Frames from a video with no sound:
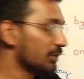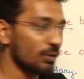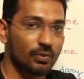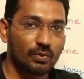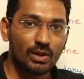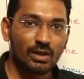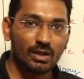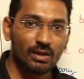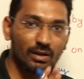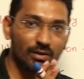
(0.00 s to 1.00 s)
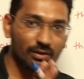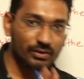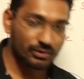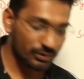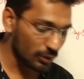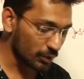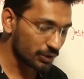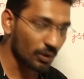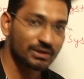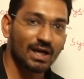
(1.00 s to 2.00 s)
to
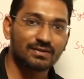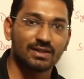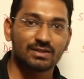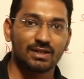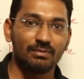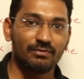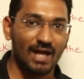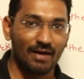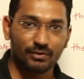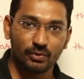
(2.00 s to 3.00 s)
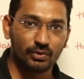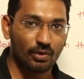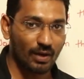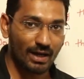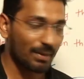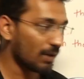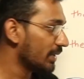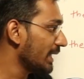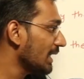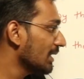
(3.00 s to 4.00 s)
show the system we have to draw a
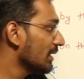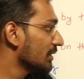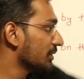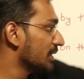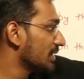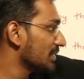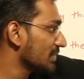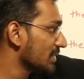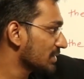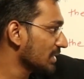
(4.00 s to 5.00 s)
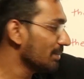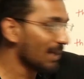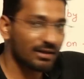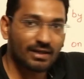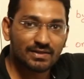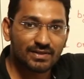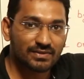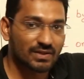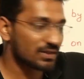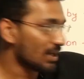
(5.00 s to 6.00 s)
boundary. So this is the system, battery is the
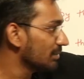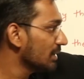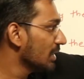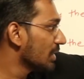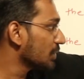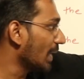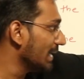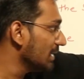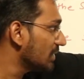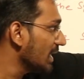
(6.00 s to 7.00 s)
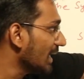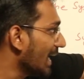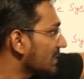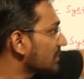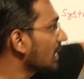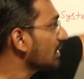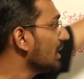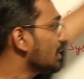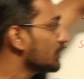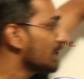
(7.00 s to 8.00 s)
system. So anything
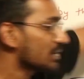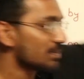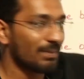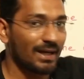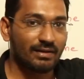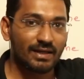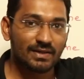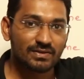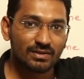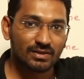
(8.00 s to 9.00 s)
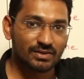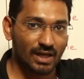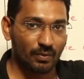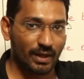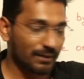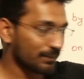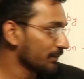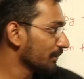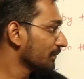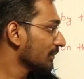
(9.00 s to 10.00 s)
external to this battery is surrounding.
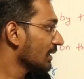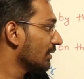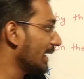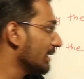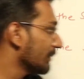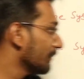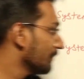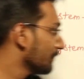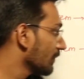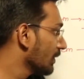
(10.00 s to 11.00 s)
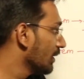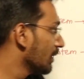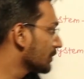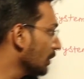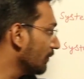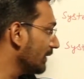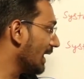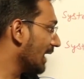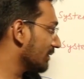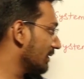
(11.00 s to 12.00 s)
Right. So we
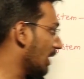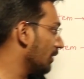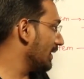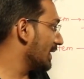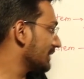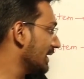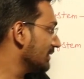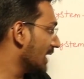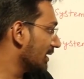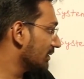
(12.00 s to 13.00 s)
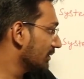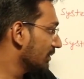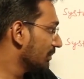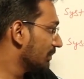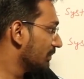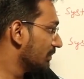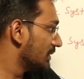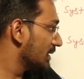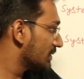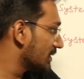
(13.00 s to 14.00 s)
are saying that
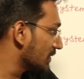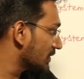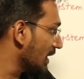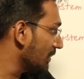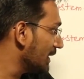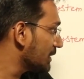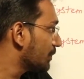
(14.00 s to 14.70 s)
this system is